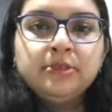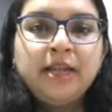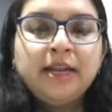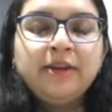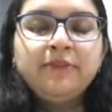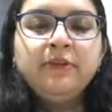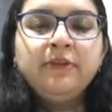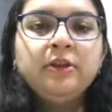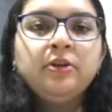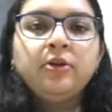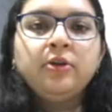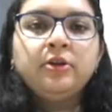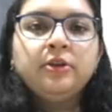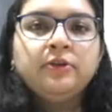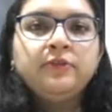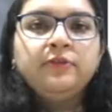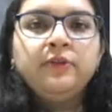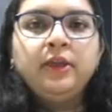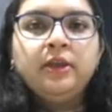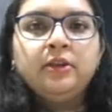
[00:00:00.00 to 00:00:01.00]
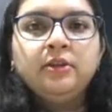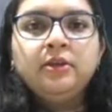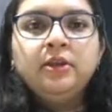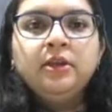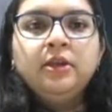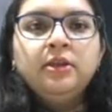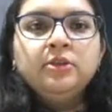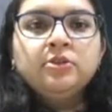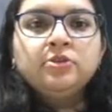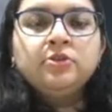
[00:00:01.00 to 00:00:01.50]
that we are not aware.
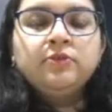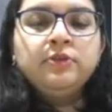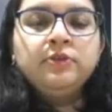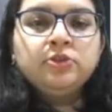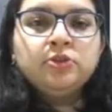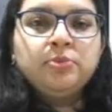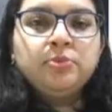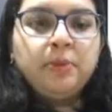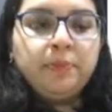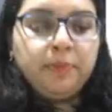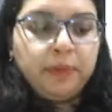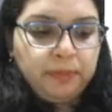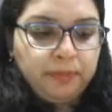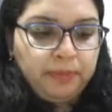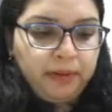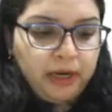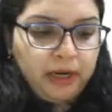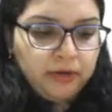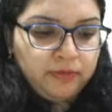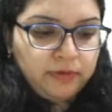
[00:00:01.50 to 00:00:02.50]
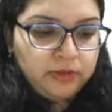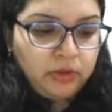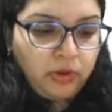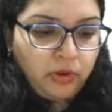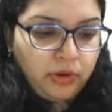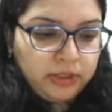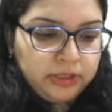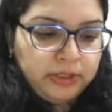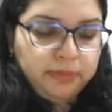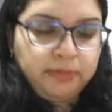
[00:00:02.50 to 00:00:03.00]
So we should be prepared with
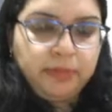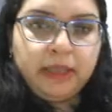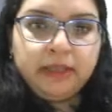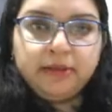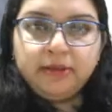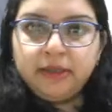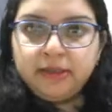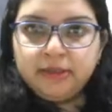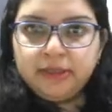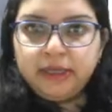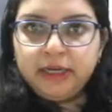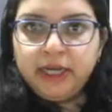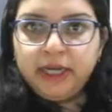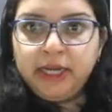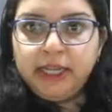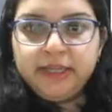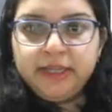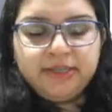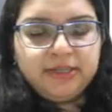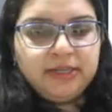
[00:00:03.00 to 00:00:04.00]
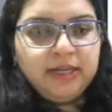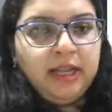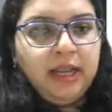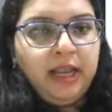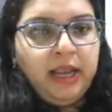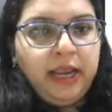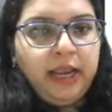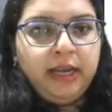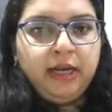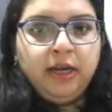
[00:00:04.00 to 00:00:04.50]
all the basics at least,
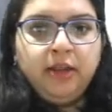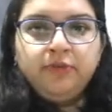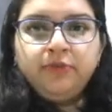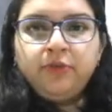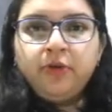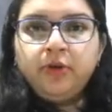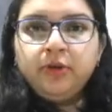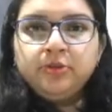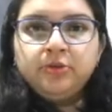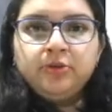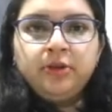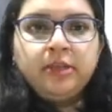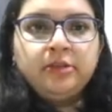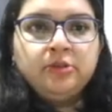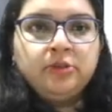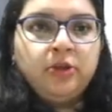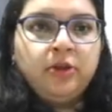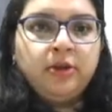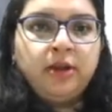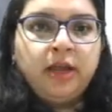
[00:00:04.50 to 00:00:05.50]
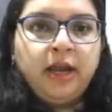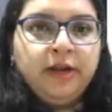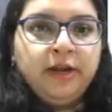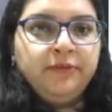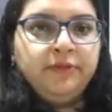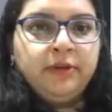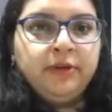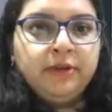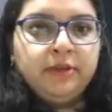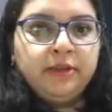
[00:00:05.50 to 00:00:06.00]
and of course rest your
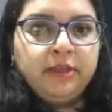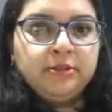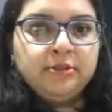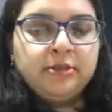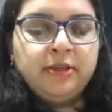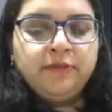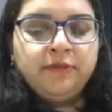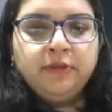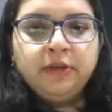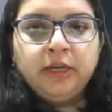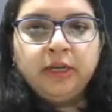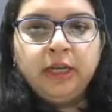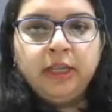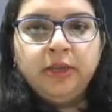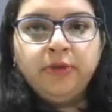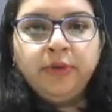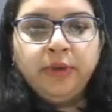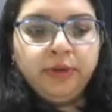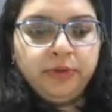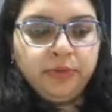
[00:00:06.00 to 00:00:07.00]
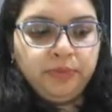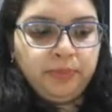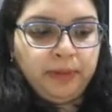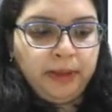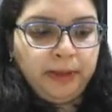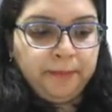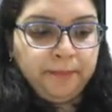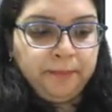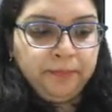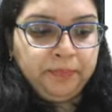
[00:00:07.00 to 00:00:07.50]
hard work is definitely going to
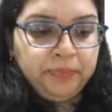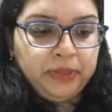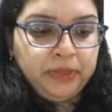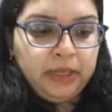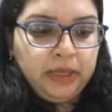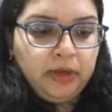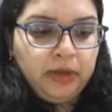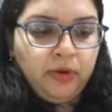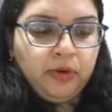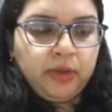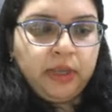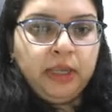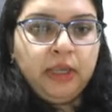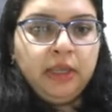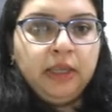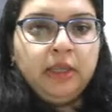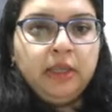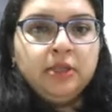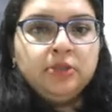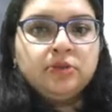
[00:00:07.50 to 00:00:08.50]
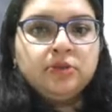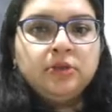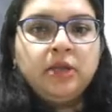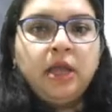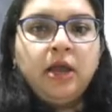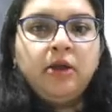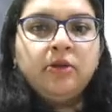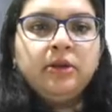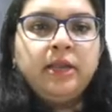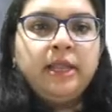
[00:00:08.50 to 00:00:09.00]
pay. Okay, so
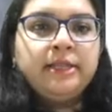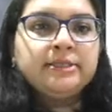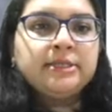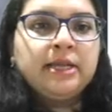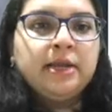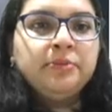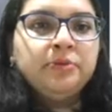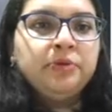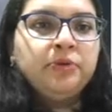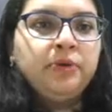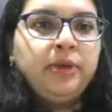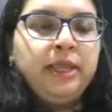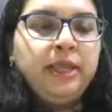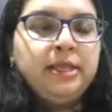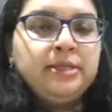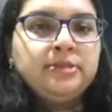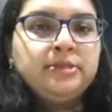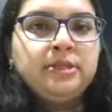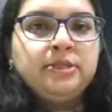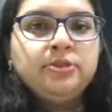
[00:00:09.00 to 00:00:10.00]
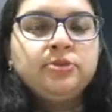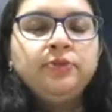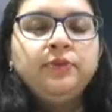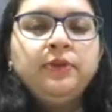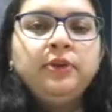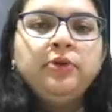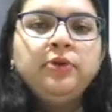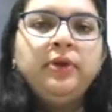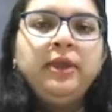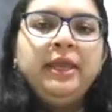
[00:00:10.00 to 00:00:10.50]
now let's come to A S D. So
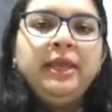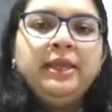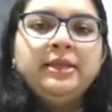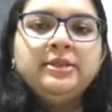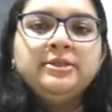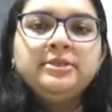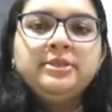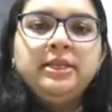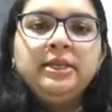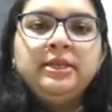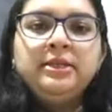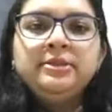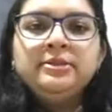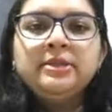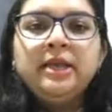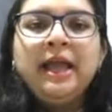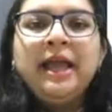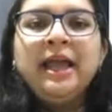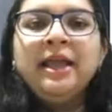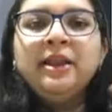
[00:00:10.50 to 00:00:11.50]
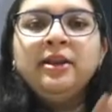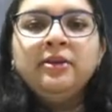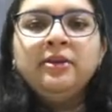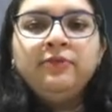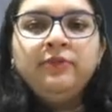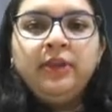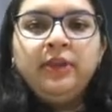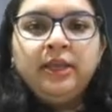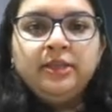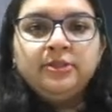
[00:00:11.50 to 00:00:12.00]
we know A S Ds
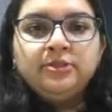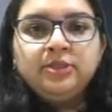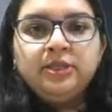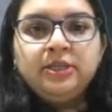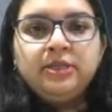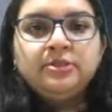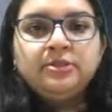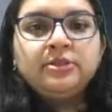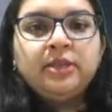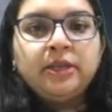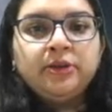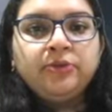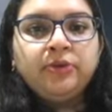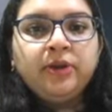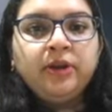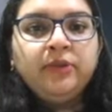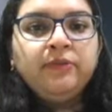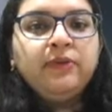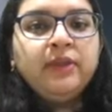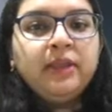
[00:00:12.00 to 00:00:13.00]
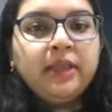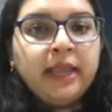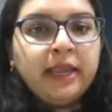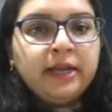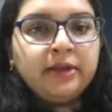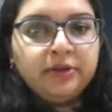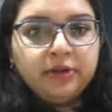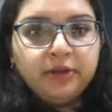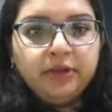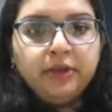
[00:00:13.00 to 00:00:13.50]
and V S Ds, generally we
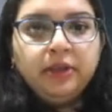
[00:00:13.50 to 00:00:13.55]
get